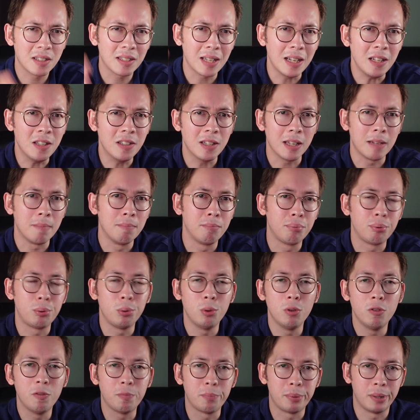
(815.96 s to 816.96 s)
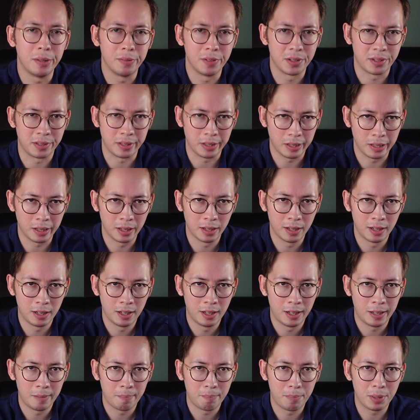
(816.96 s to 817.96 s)
said to improve privacy
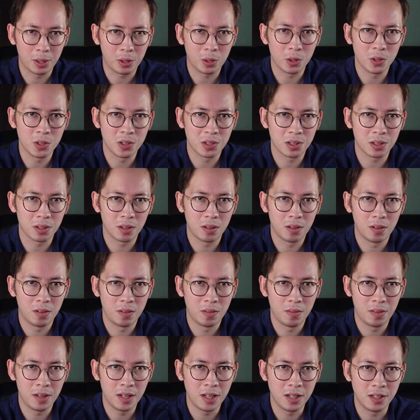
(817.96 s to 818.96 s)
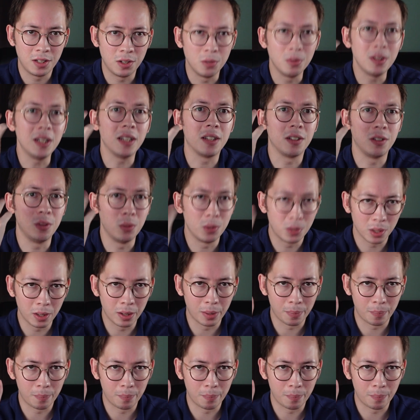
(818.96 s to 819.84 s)
because the unique user